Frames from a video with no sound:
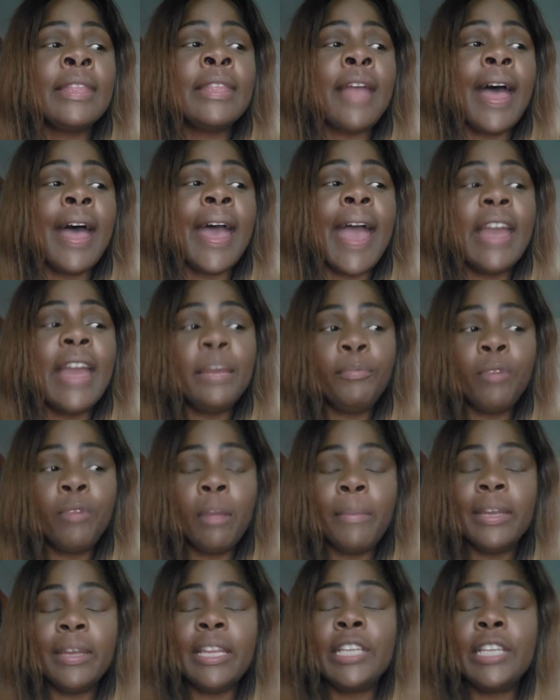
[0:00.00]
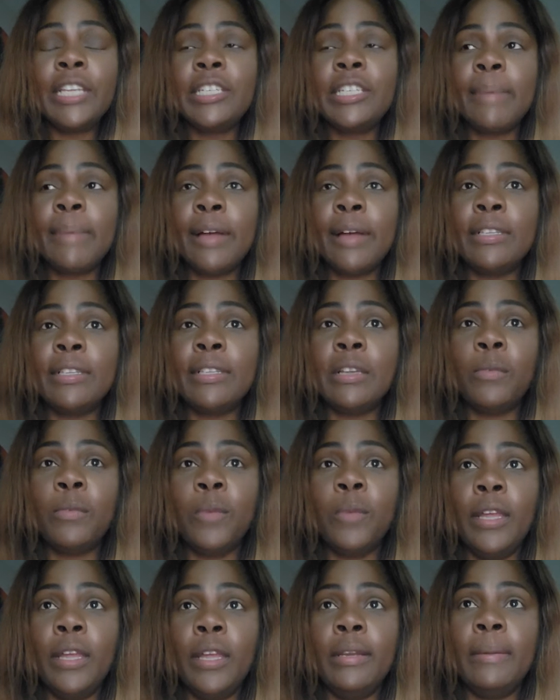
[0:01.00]
I had a premonition about
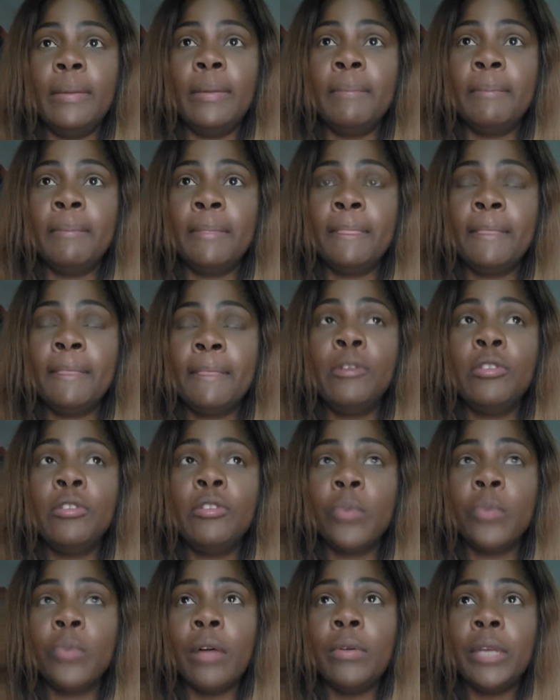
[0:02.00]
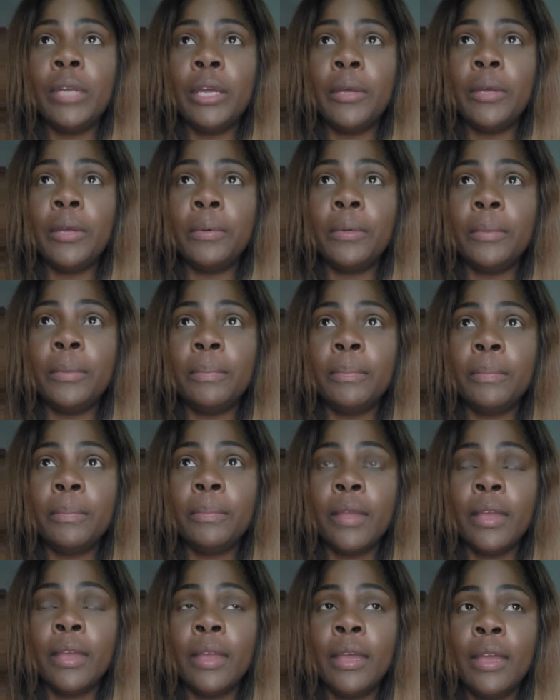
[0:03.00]
someone who's well known,
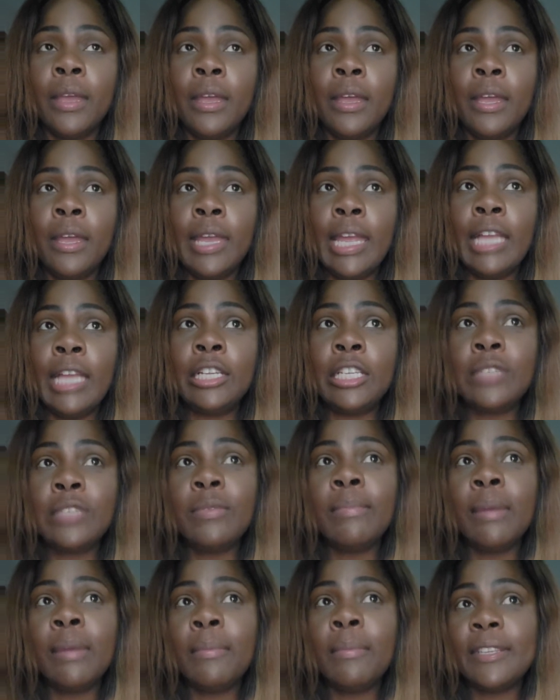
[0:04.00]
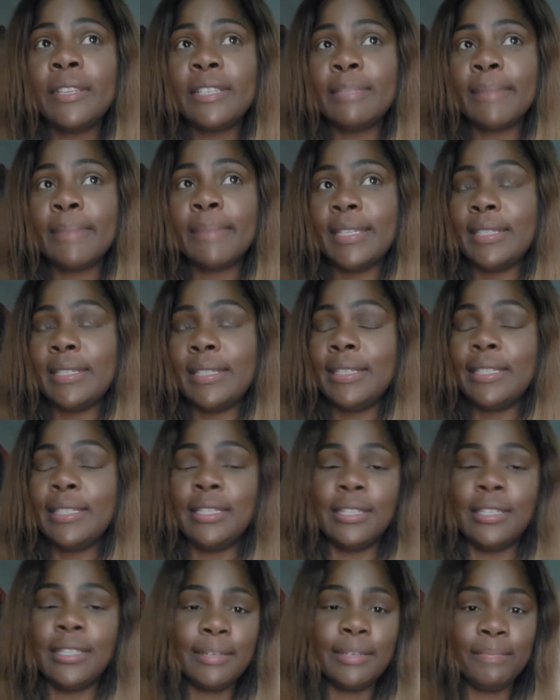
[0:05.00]
and just remember this
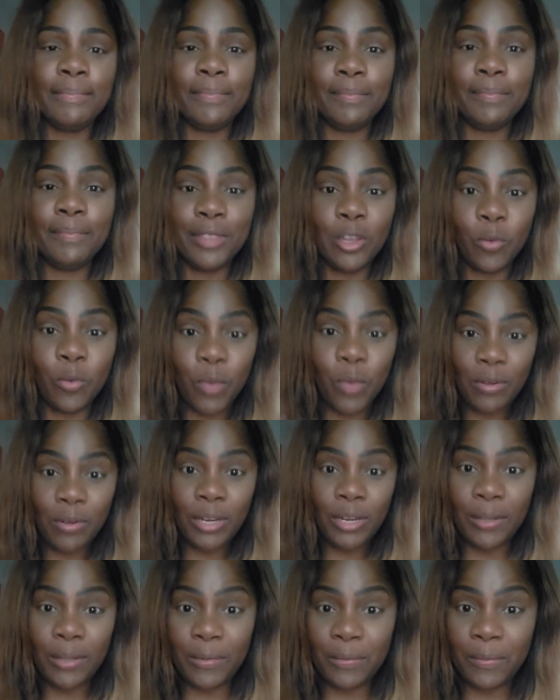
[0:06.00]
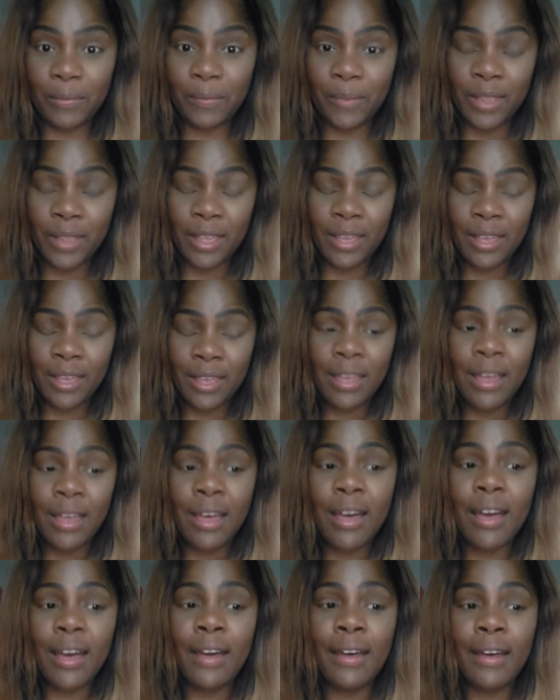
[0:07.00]
message, that they're well known.
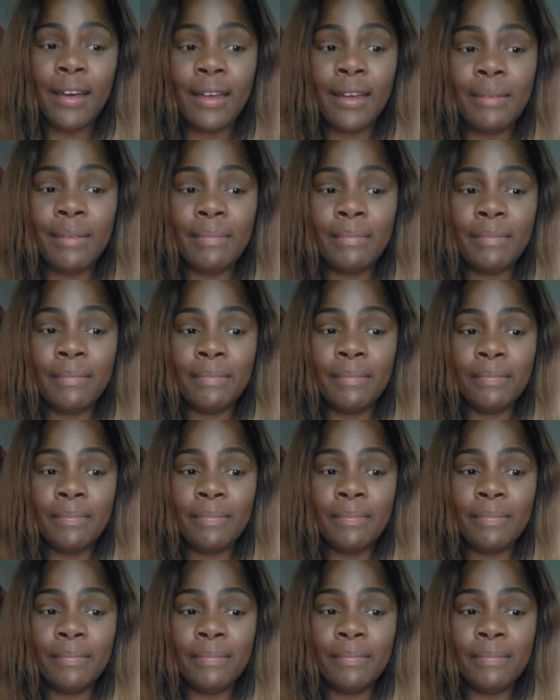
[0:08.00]
Um,